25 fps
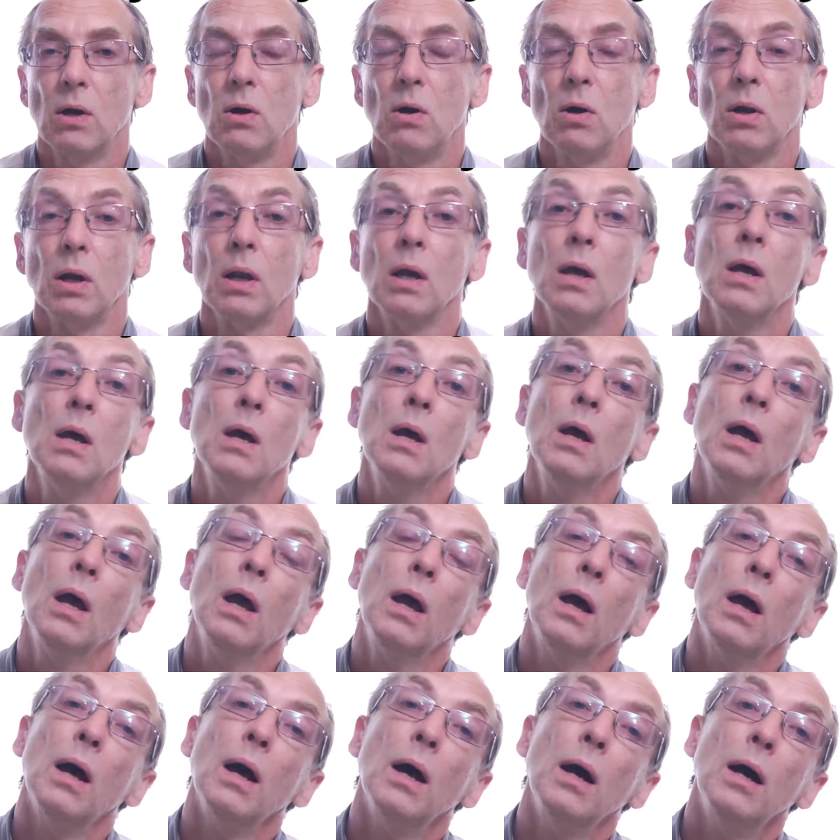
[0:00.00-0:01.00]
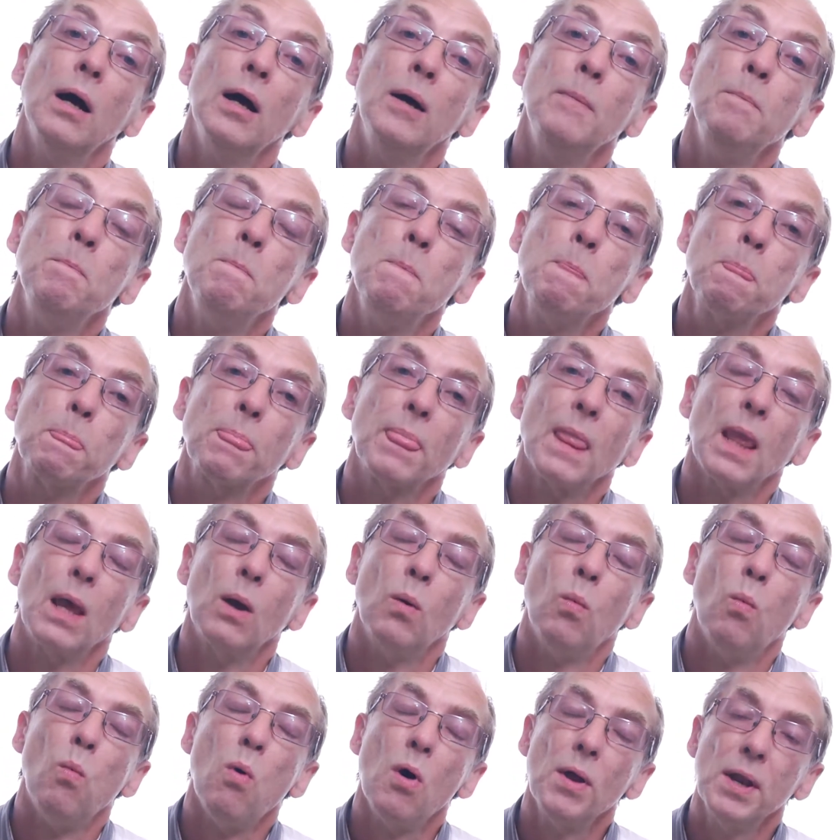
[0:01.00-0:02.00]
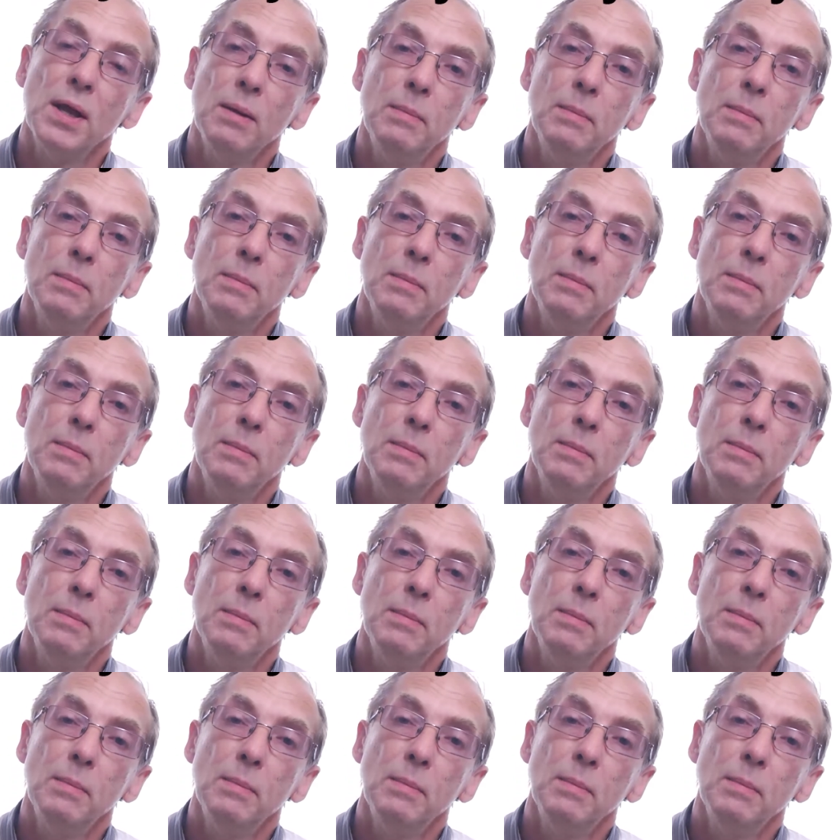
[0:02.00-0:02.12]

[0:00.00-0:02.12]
on. One